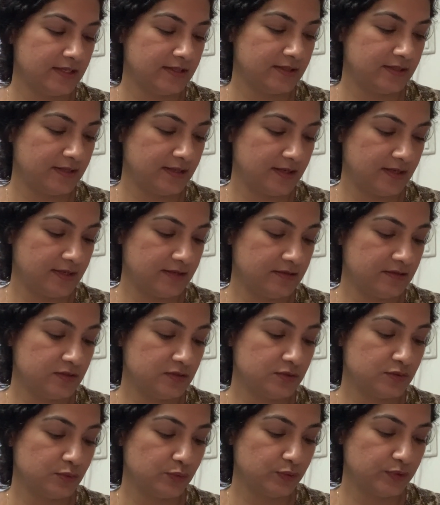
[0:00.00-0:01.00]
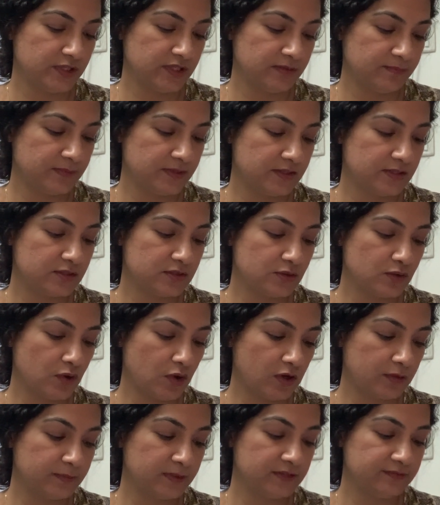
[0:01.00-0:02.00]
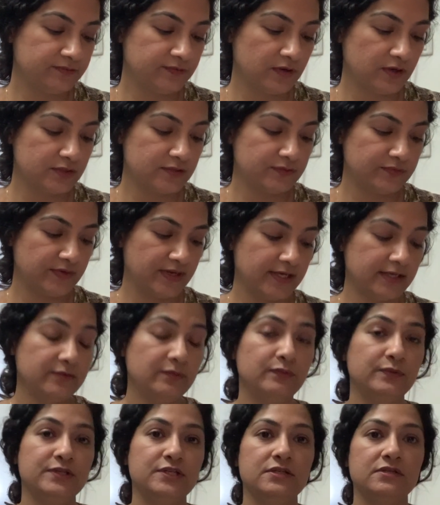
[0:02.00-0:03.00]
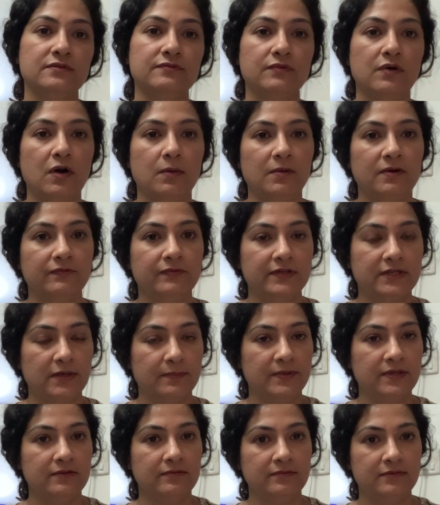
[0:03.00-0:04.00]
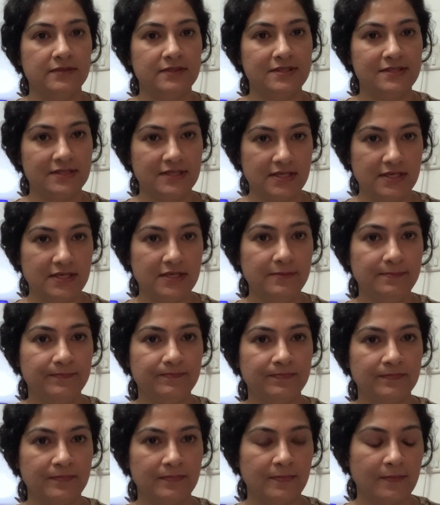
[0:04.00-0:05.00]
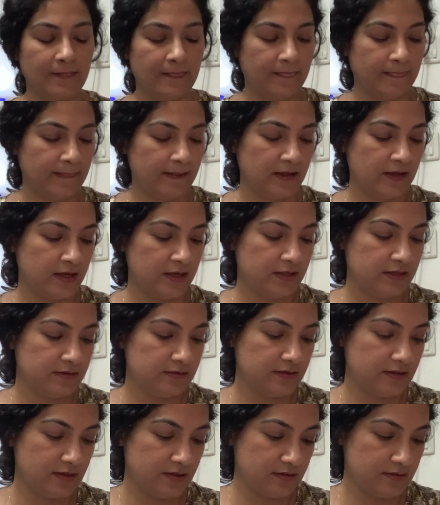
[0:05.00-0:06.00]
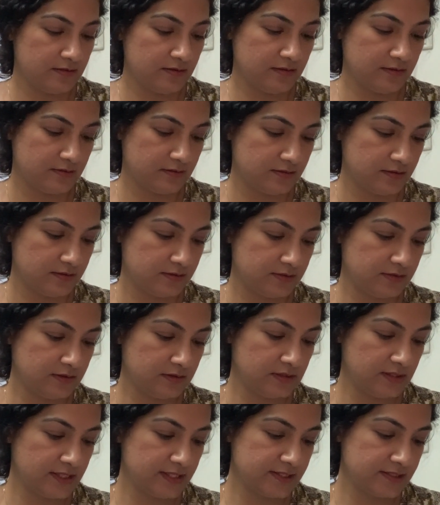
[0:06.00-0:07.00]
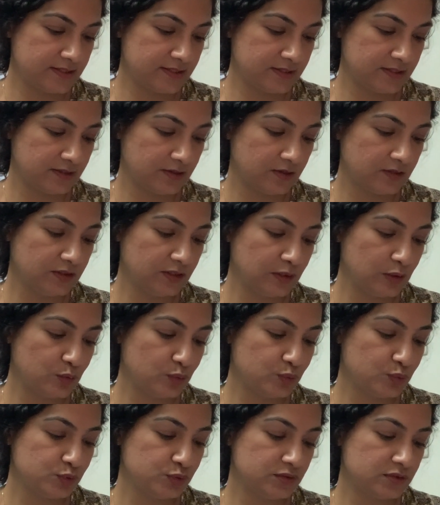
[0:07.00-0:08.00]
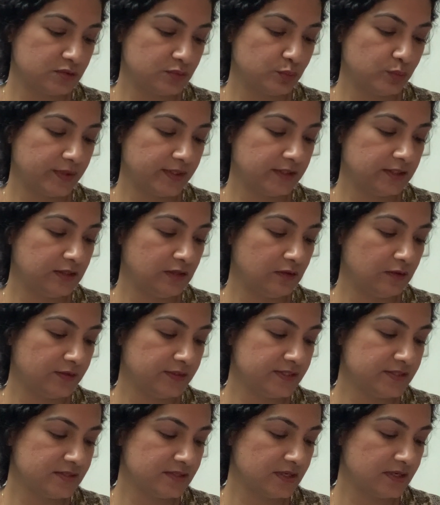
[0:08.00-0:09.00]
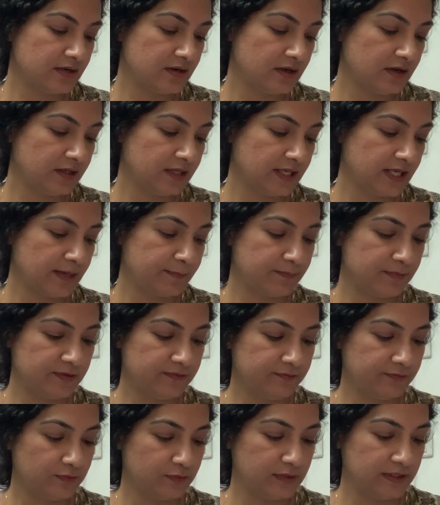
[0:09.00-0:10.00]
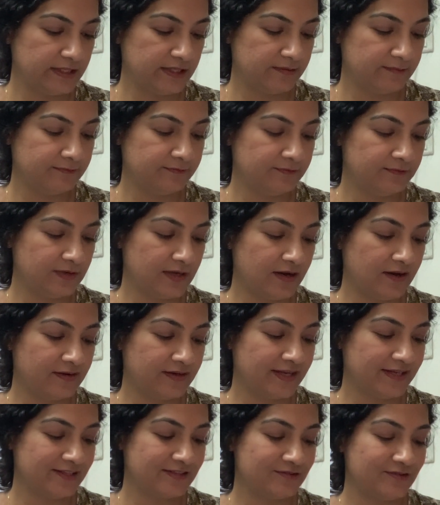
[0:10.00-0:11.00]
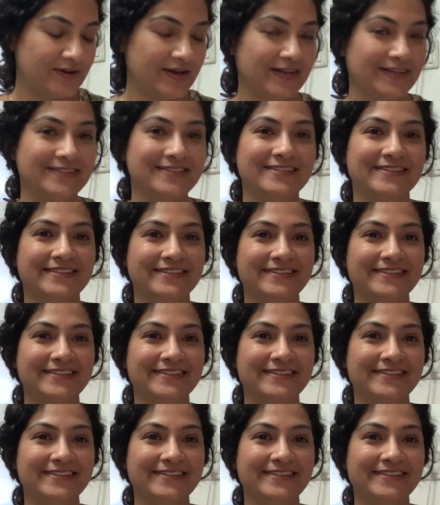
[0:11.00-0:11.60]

Then sodium ascorbyl phosphate, which is a form of vitamin C. Then the list concludes with Lonicera caprifolium flower extract.